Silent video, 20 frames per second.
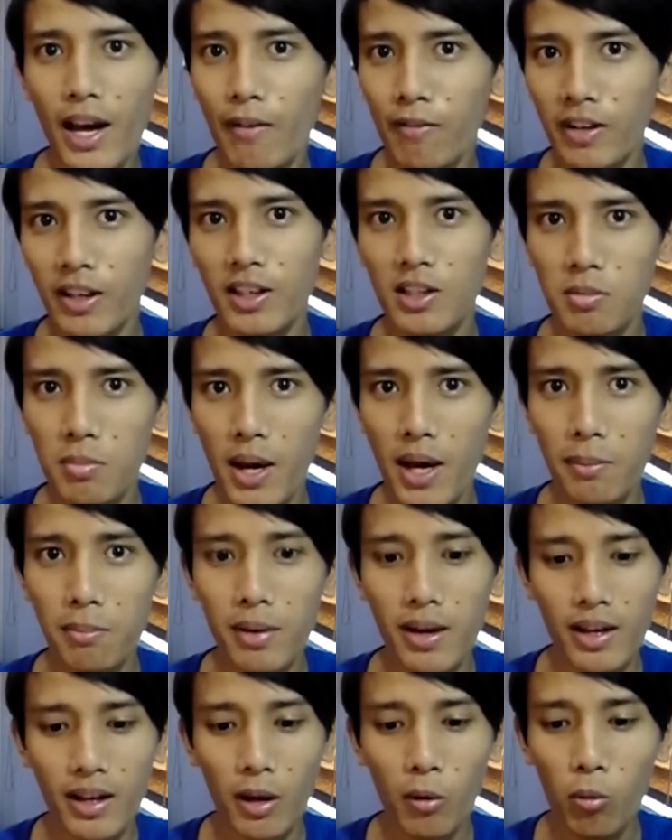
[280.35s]
Affleck as
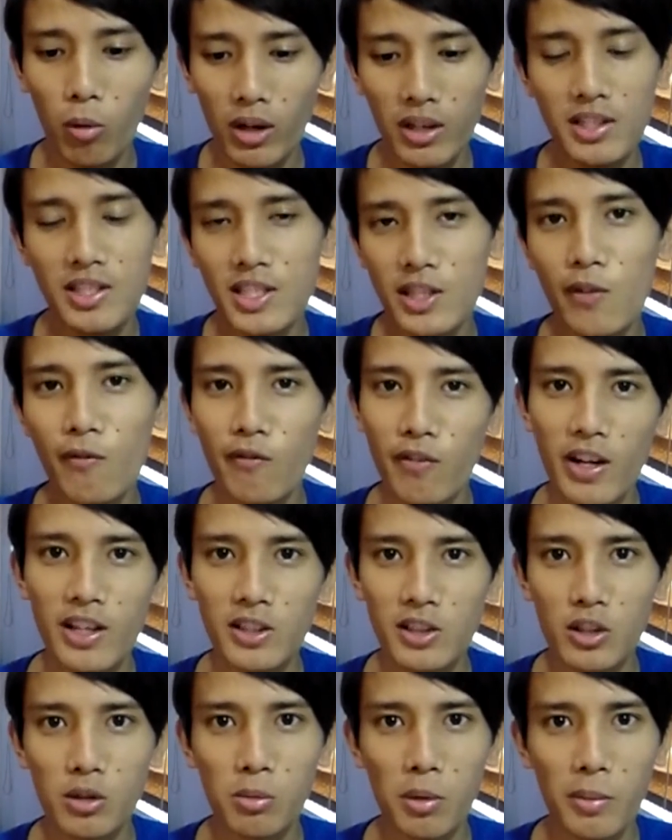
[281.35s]
Batman. I want to see him
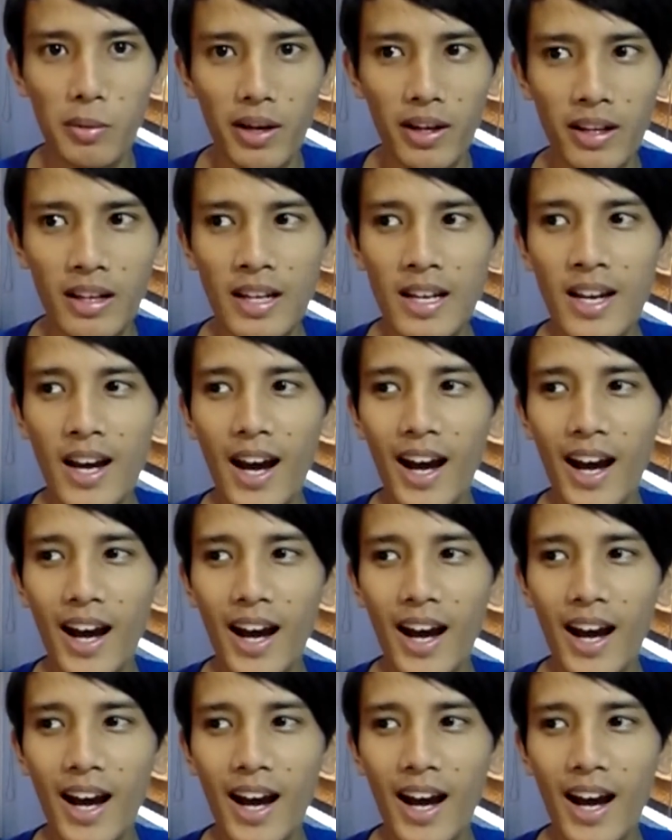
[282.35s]
fight Superman.